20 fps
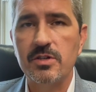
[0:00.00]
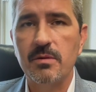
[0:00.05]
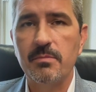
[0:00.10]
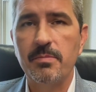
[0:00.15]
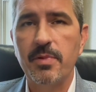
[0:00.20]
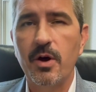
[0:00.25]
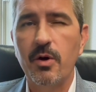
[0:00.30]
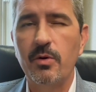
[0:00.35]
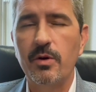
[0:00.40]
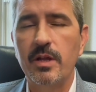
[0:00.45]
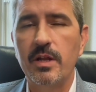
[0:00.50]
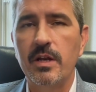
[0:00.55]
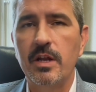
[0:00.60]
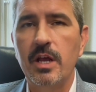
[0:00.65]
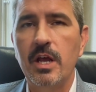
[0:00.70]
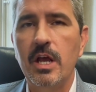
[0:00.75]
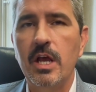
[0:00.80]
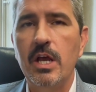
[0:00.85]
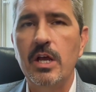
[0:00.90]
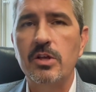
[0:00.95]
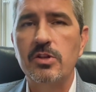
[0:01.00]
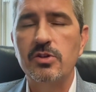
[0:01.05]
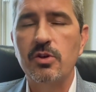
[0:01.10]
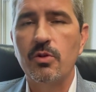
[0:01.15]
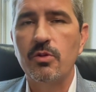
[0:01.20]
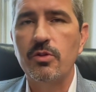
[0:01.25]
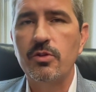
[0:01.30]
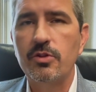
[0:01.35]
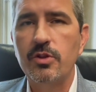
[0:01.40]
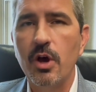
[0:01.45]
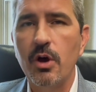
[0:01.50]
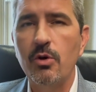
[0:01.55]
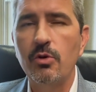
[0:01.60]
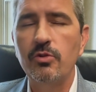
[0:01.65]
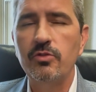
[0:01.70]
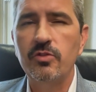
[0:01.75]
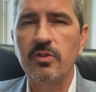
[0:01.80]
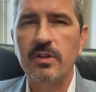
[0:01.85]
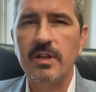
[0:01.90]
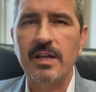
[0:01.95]
component. So
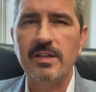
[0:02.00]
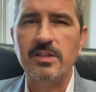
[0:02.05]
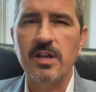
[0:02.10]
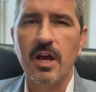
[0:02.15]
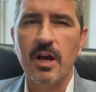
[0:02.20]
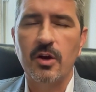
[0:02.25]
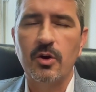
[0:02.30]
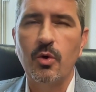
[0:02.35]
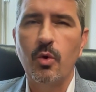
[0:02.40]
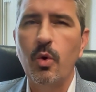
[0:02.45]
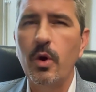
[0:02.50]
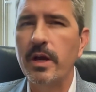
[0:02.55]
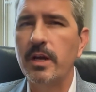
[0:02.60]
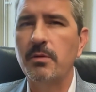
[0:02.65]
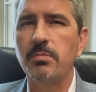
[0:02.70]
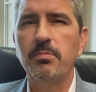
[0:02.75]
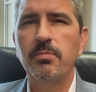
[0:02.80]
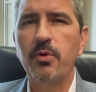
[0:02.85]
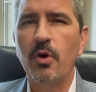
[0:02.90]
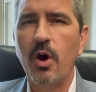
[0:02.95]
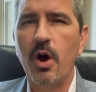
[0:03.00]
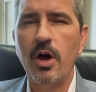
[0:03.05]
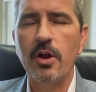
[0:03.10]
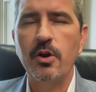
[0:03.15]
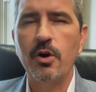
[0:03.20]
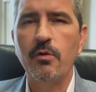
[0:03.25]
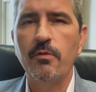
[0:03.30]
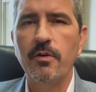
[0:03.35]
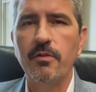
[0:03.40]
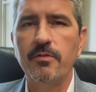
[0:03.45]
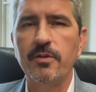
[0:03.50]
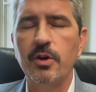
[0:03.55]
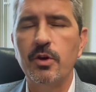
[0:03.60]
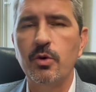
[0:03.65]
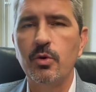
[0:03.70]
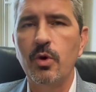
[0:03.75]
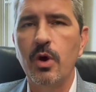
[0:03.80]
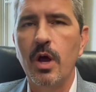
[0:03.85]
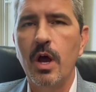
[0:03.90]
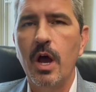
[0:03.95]
that's a quick, broad
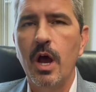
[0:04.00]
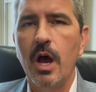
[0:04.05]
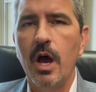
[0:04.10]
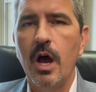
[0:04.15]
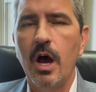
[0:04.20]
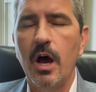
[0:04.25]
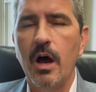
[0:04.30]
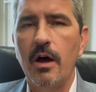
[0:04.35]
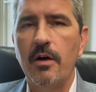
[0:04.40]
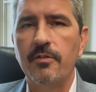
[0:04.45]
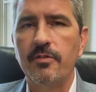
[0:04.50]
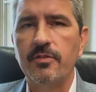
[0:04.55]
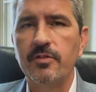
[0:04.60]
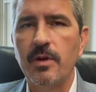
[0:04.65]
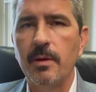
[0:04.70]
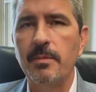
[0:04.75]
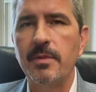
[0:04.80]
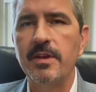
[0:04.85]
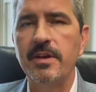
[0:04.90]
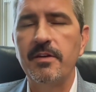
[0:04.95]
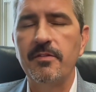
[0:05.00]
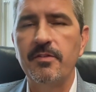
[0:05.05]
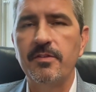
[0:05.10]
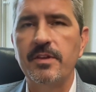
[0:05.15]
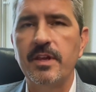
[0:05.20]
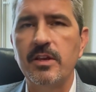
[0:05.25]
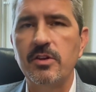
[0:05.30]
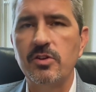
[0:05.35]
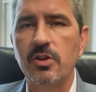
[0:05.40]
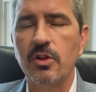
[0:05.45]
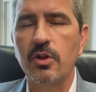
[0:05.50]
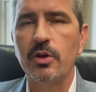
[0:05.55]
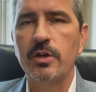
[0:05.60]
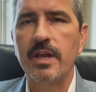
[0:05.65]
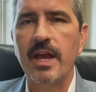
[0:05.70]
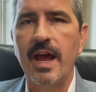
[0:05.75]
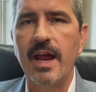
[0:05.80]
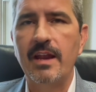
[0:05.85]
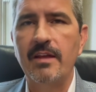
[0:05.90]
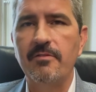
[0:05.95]
overview of some of the different things you
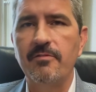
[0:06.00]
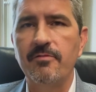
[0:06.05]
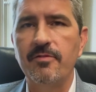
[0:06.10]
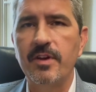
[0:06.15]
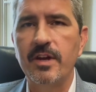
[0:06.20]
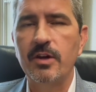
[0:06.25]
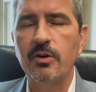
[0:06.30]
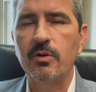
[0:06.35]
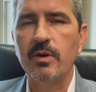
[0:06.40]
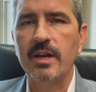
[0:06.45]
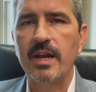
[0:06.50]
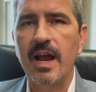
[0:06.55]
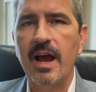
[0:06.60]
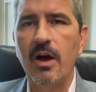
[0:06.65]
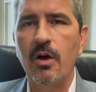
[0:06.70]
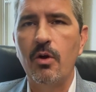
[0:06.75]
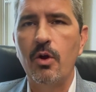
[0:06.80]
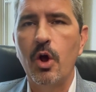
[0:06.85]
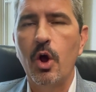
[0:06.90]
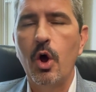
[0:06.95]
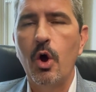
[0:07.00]
look at and figuring out